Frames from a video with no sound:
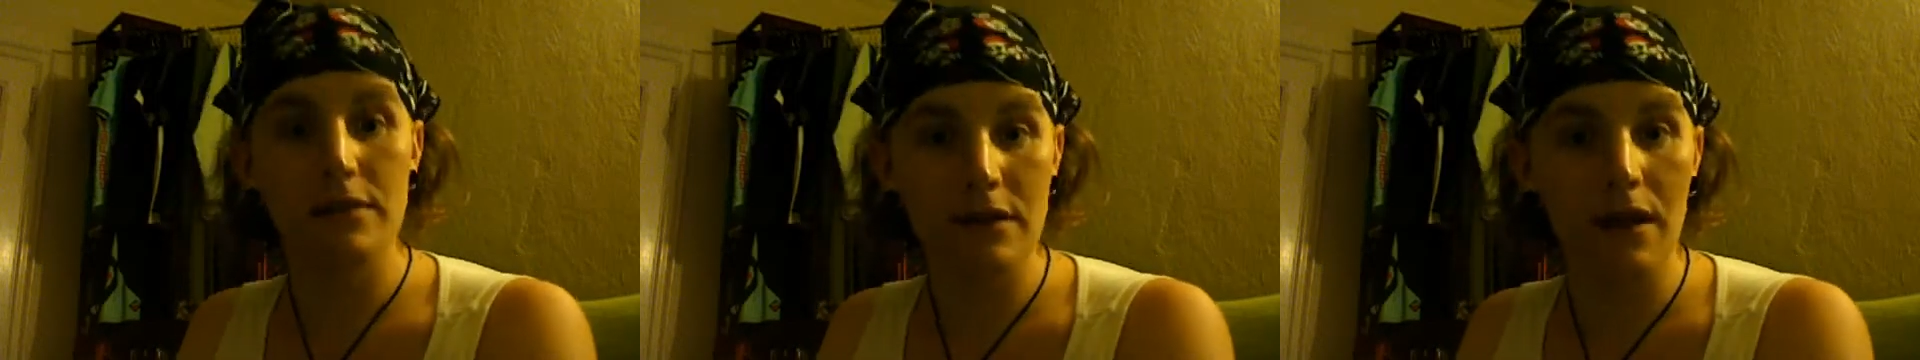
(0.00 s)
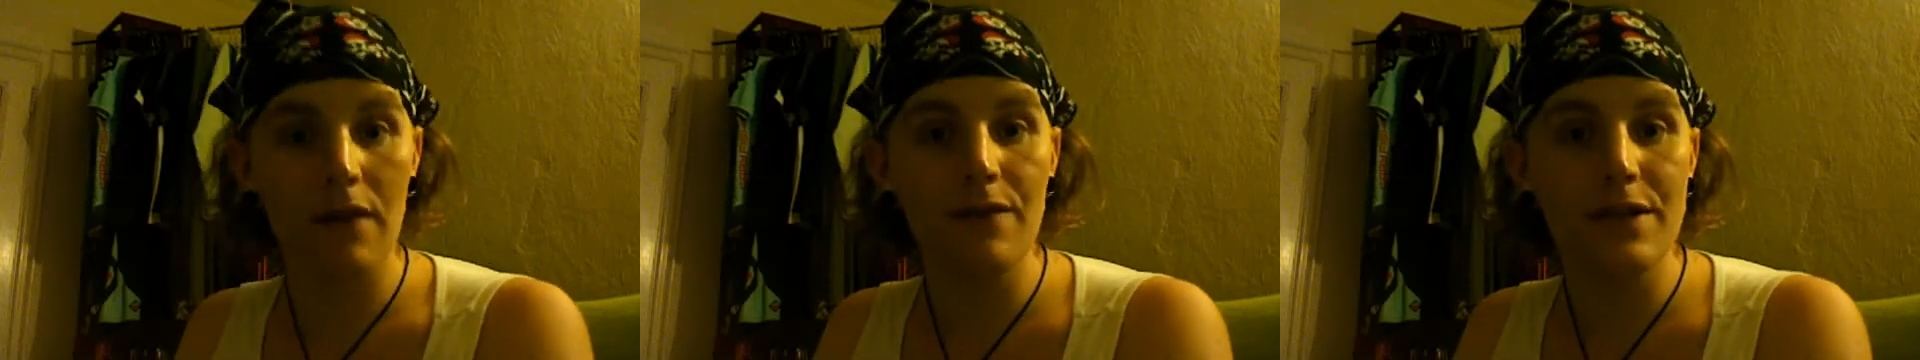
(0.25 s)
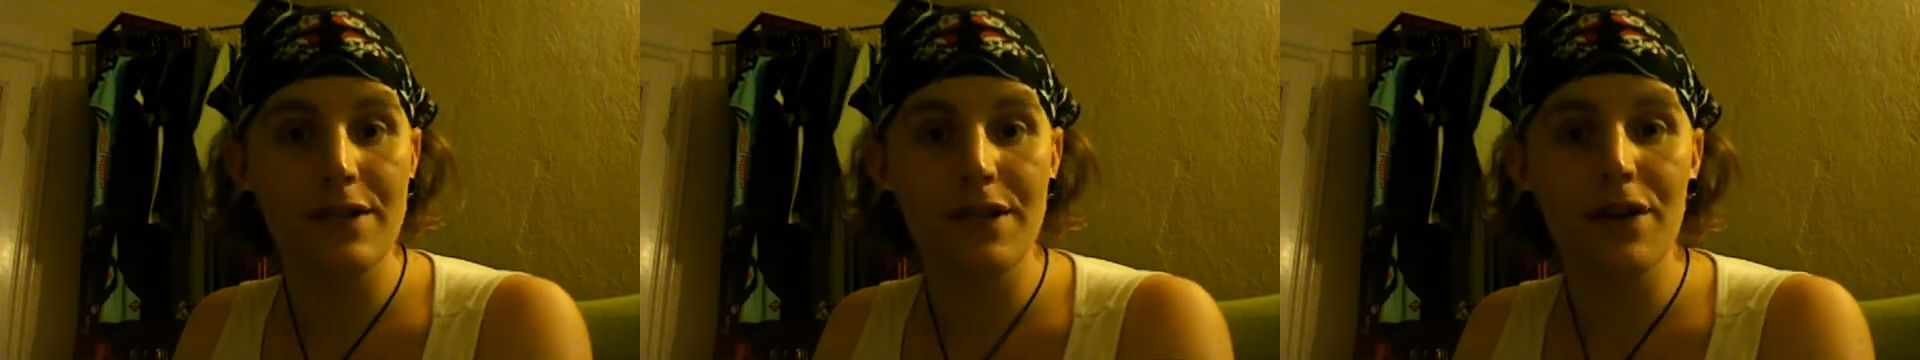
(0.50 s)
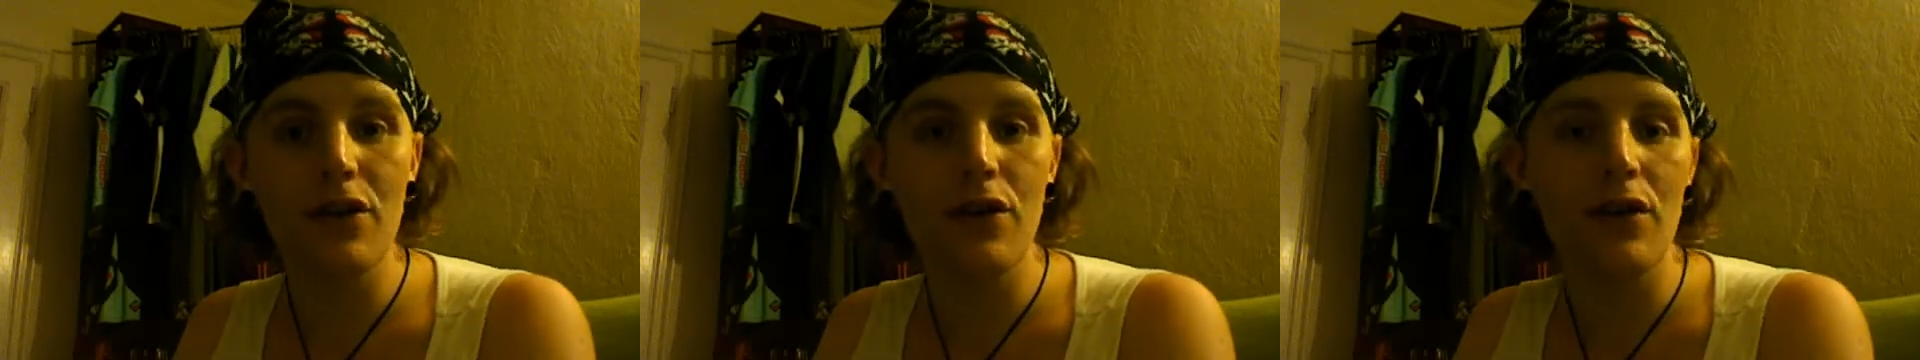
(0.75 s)
love the
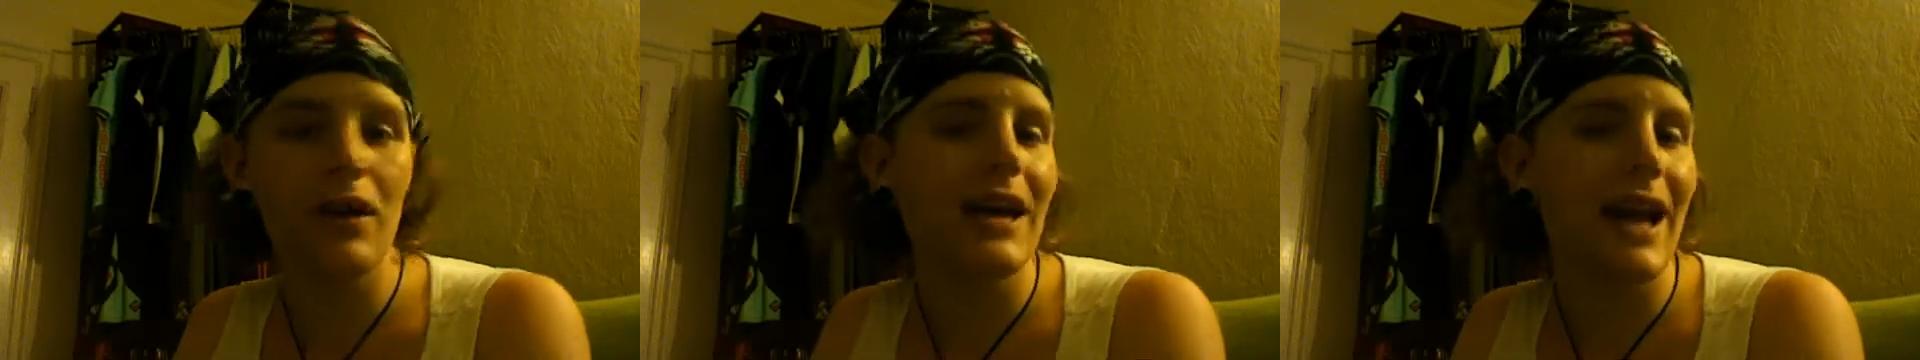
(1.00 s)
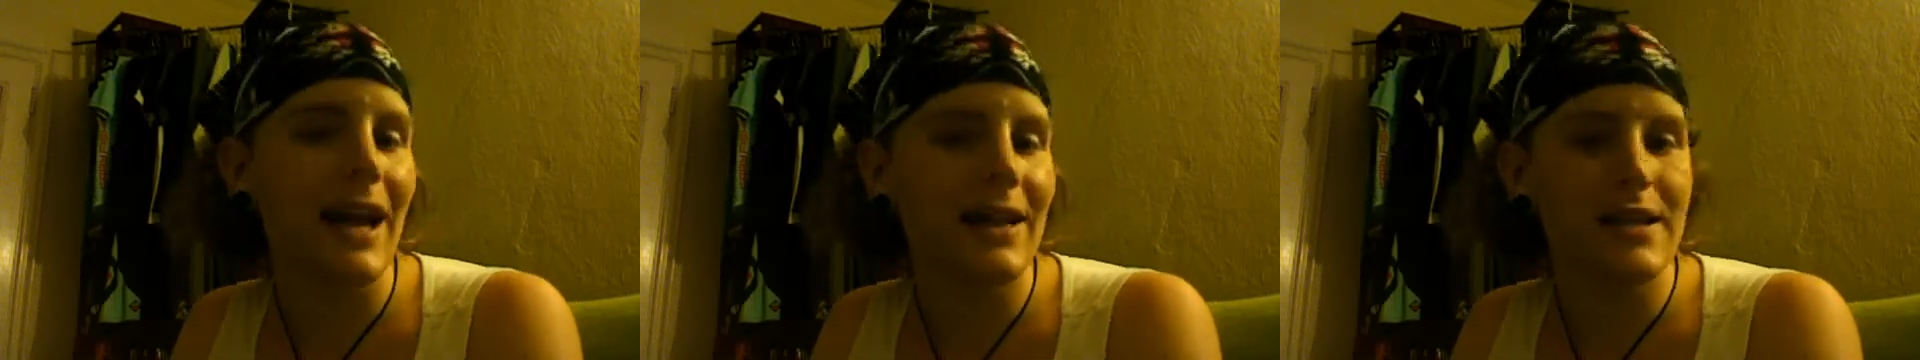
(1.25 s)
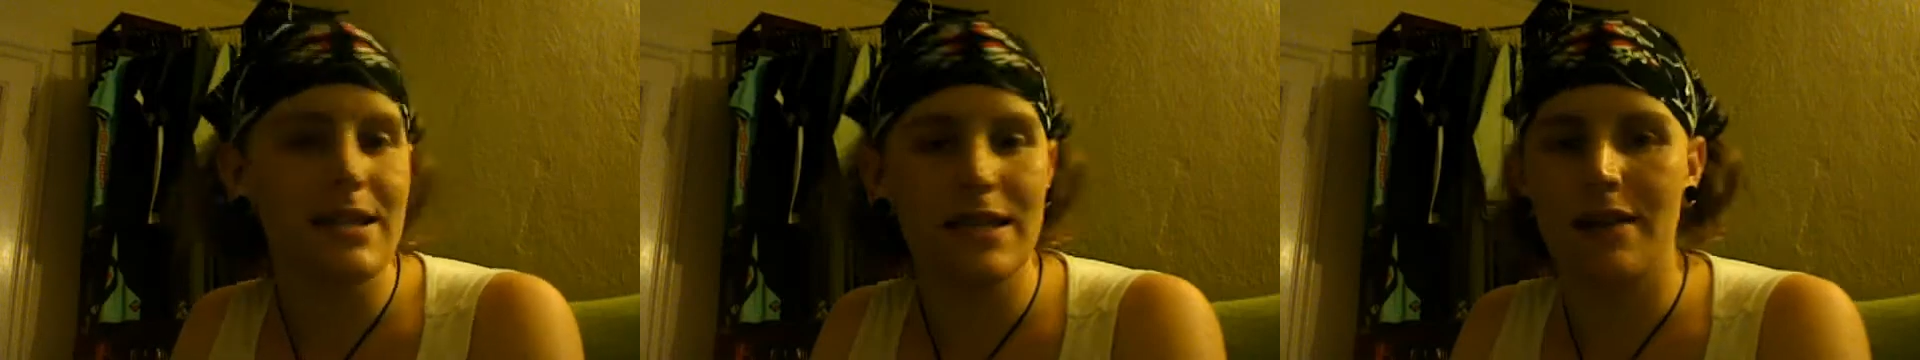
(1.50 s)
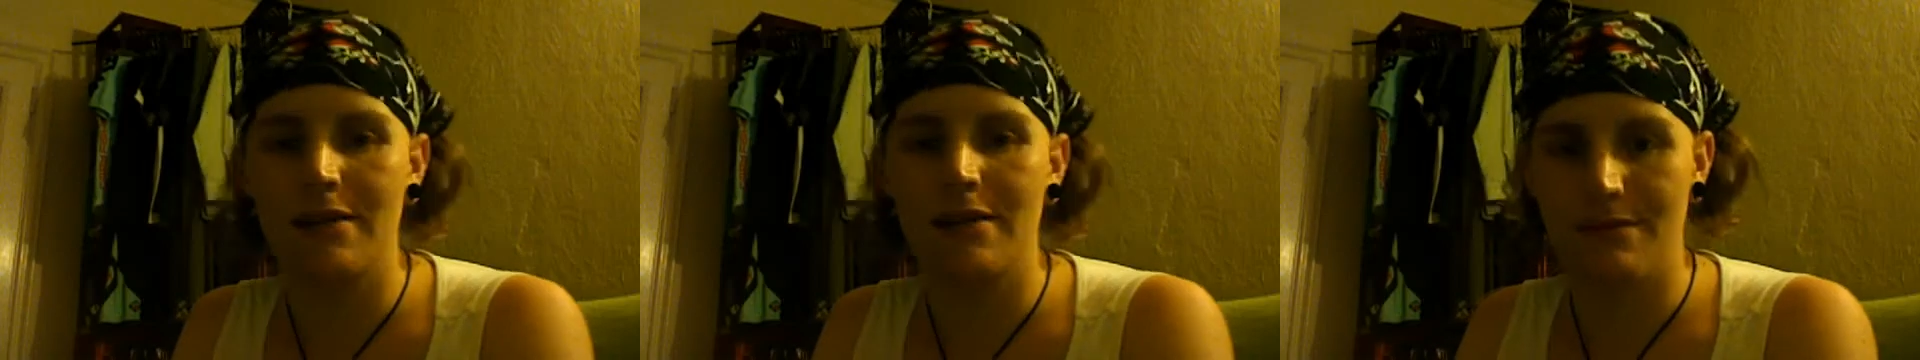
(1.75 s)
sinner, hate the
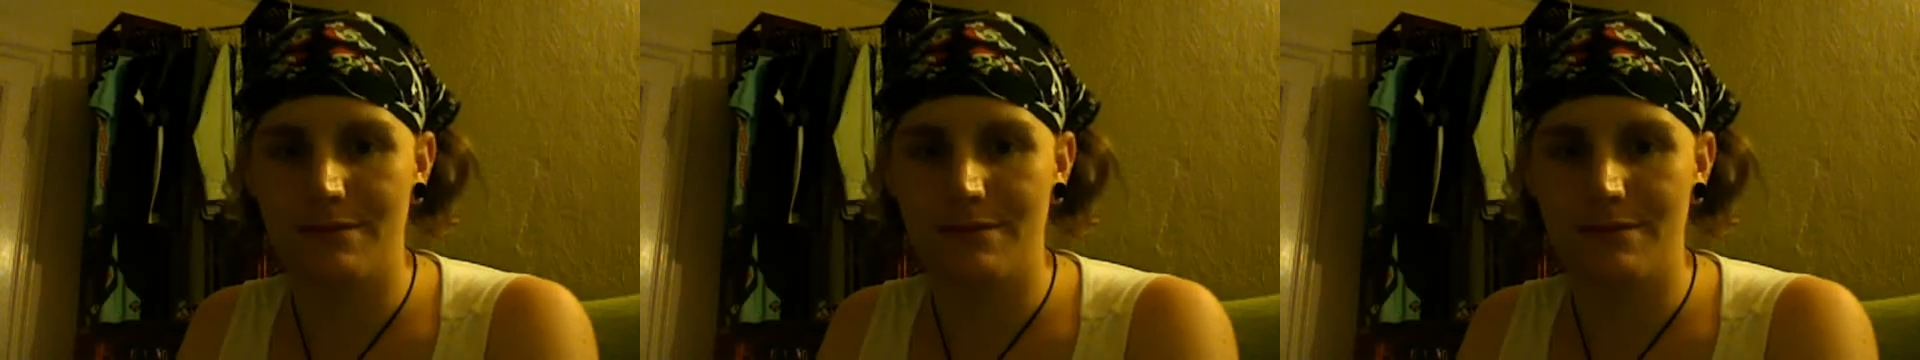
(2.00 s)
sin.